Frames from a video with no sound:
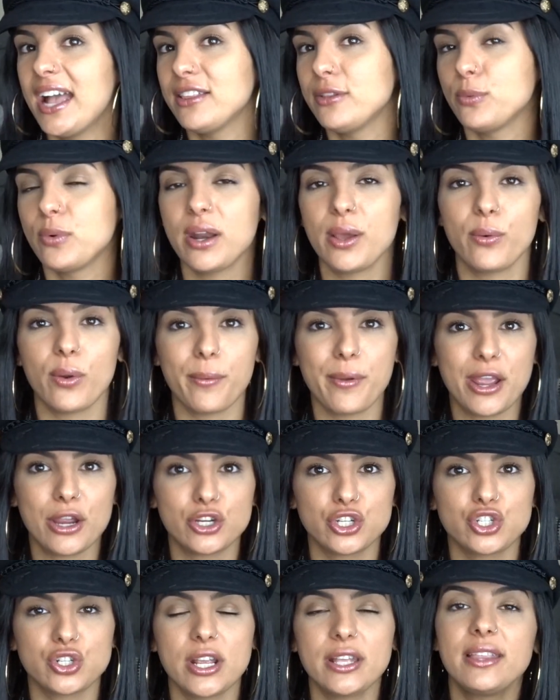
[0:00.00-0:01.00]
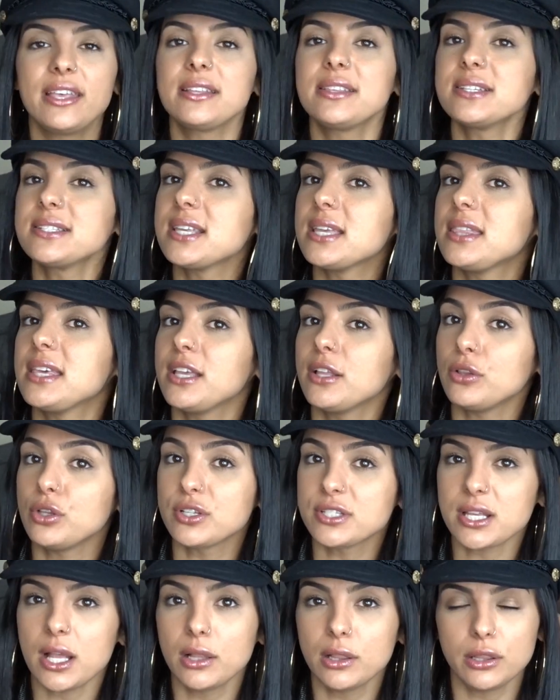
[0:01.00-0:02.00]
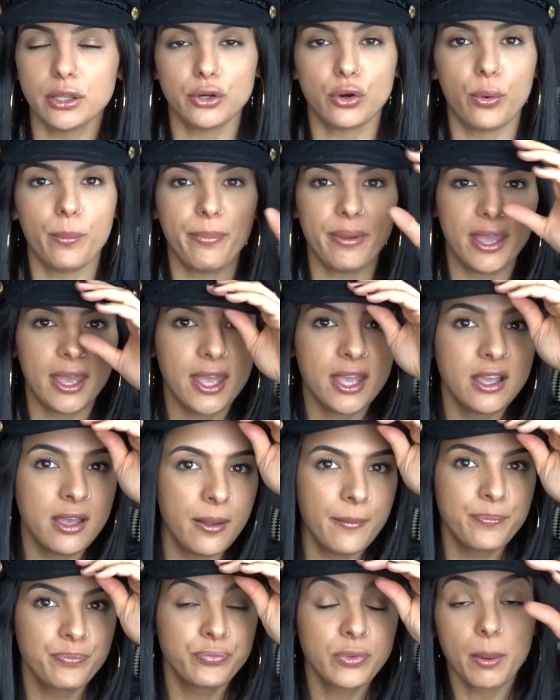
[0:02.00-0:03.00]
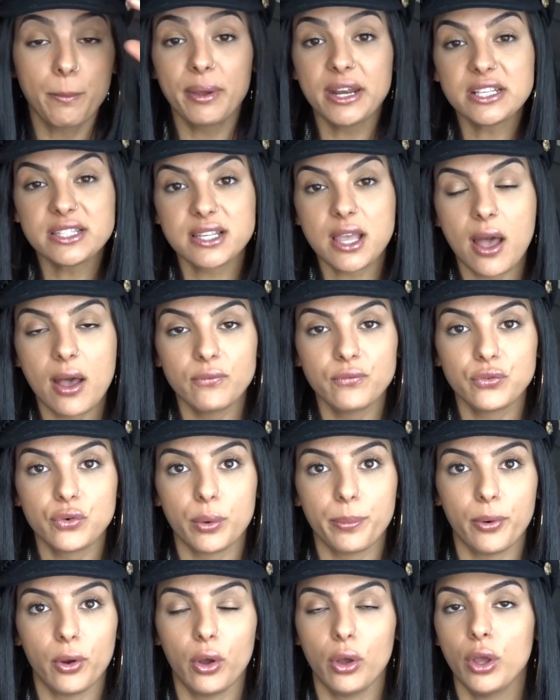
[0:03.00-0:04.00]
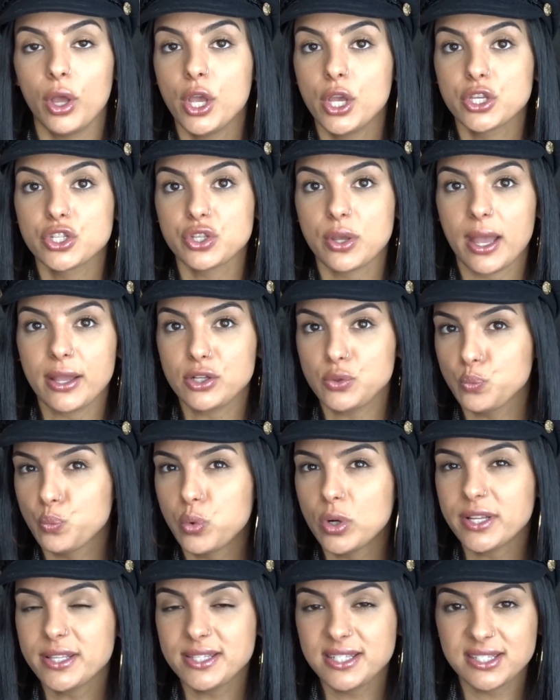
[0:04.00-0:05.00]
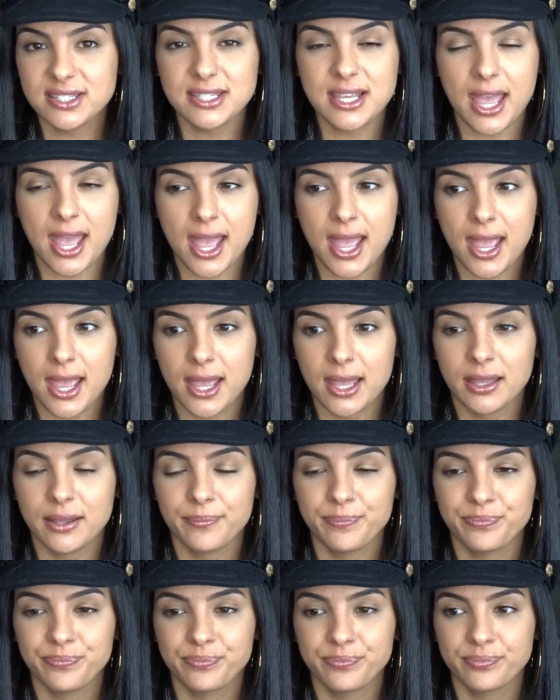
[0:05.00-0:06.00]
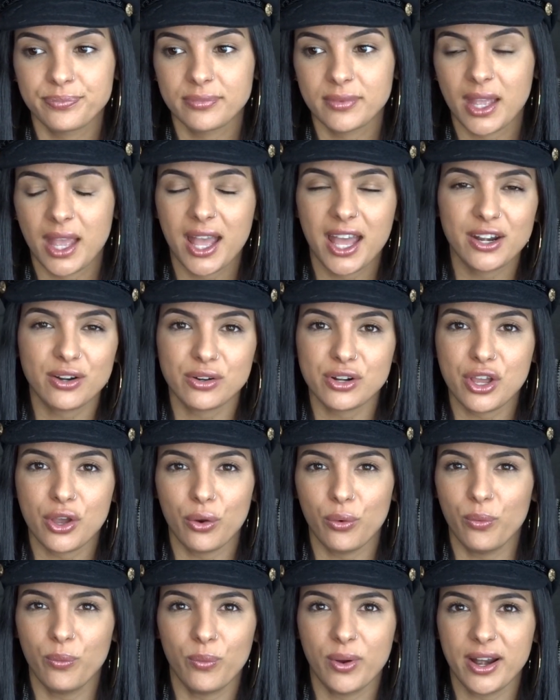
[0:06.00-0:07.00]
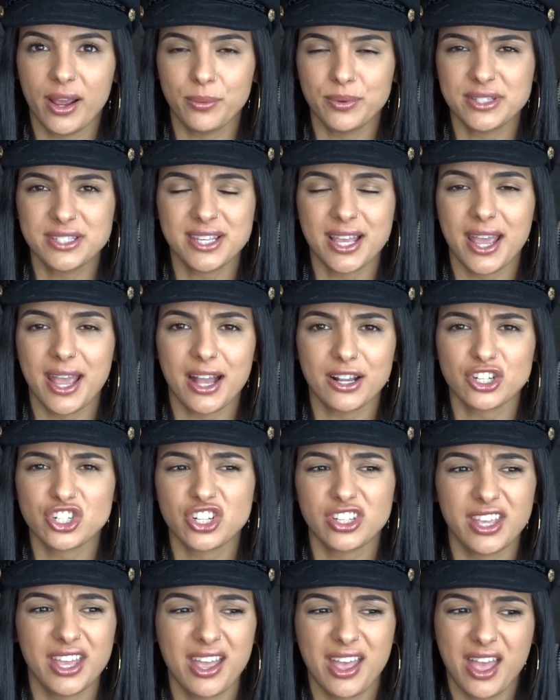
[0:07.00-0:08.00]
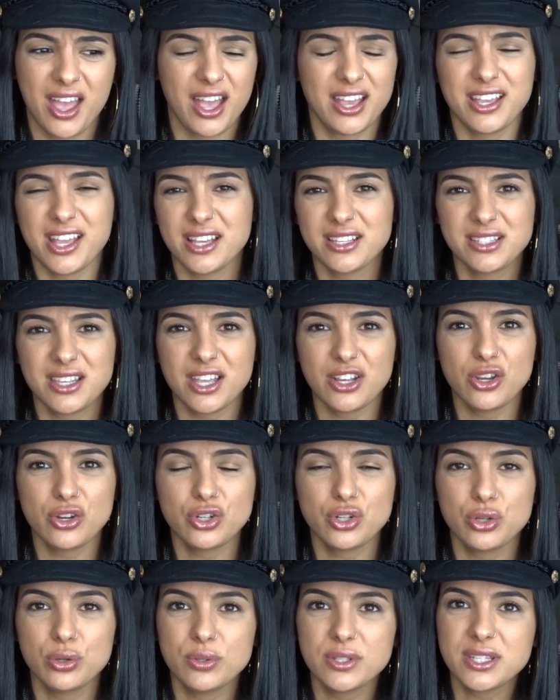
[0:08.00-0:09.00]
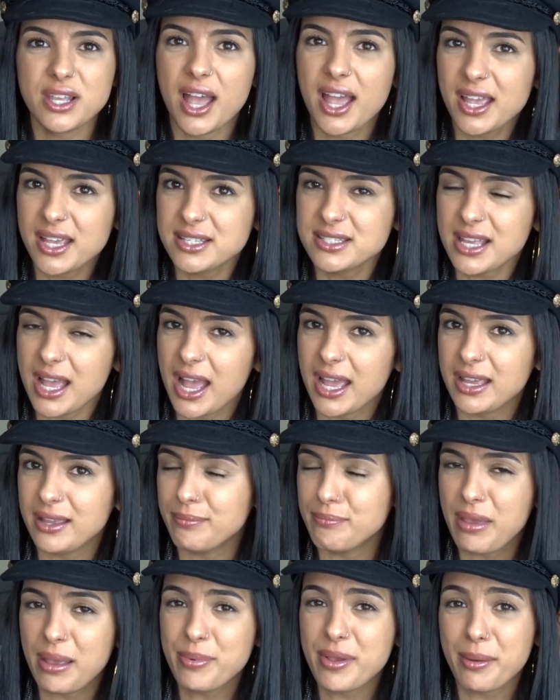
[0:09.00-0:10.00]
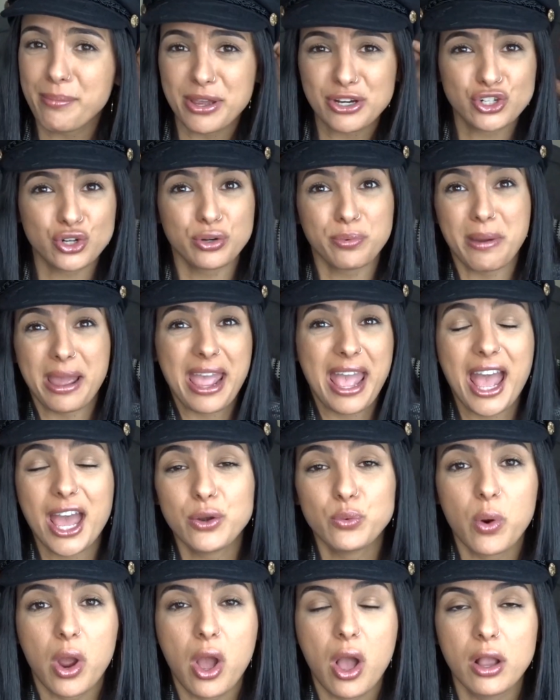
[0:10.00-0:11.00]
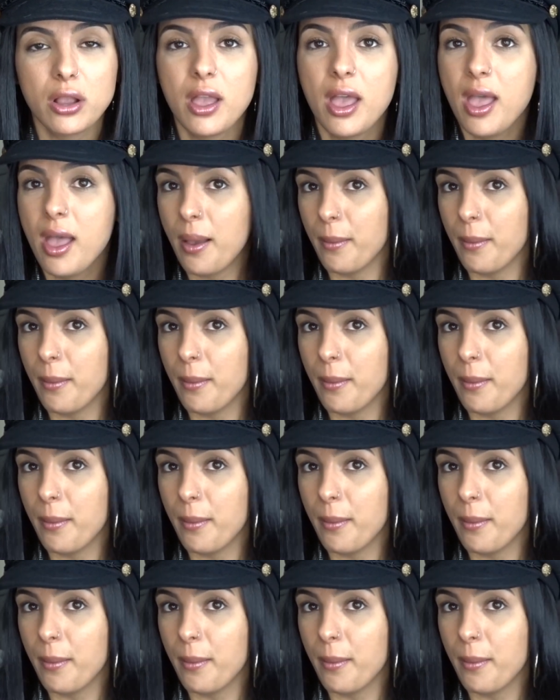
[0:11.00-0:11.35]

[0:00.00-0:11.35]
And then when I wear my hair straight like this, I think it looks a little big, but it's comfortable. So I would say, I don't know what I would say actually. I guess get your true size. I maybe I measured my head wrong,